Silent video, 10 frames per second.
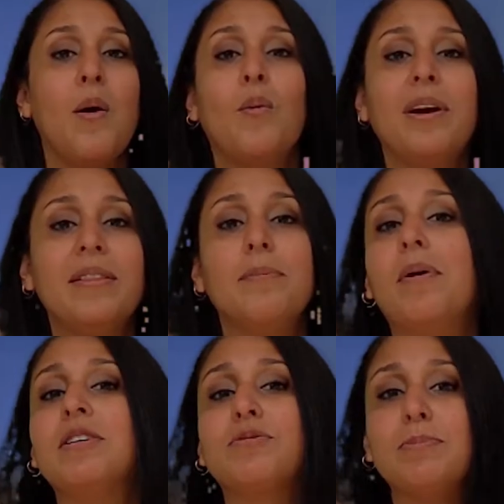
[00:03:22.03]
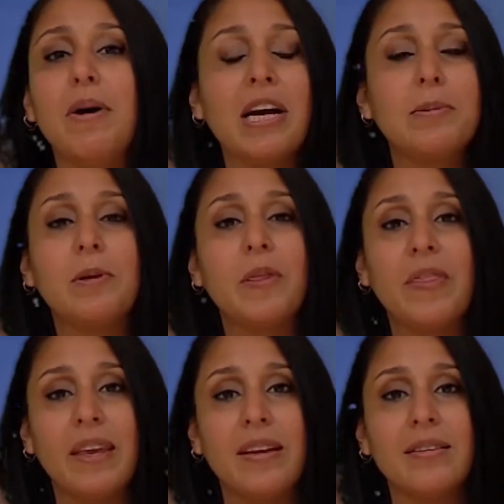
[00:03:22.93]
One of the most remarkable
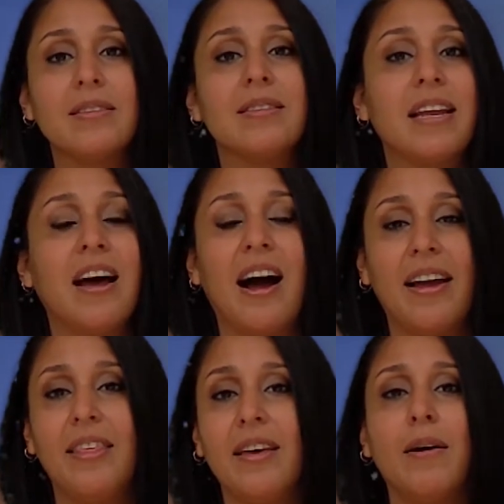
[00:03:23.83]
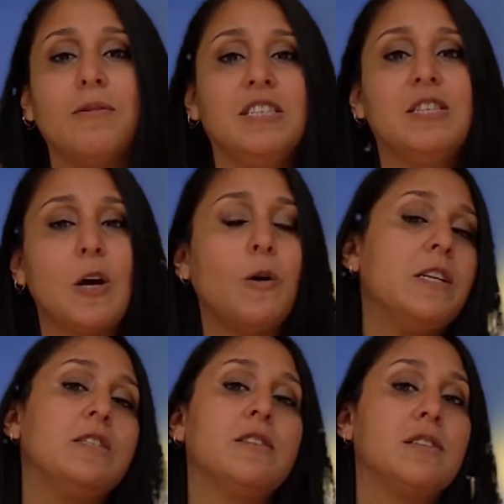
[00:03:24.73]
things that I thought was so
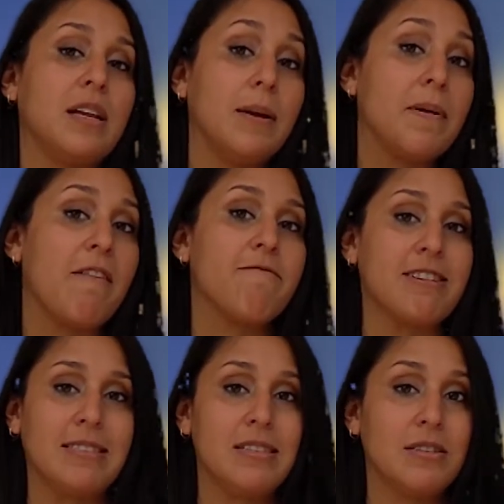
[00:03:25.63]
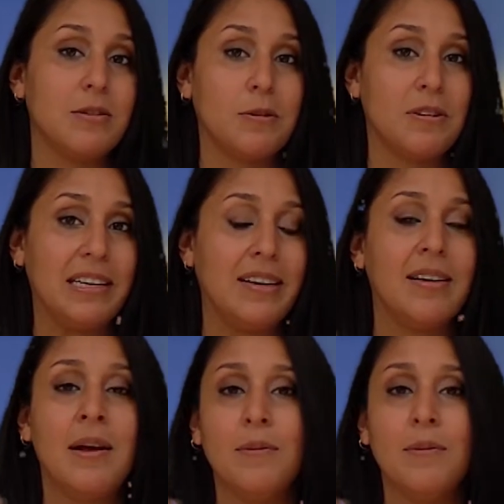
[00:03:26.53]
interesting about Francisco Goya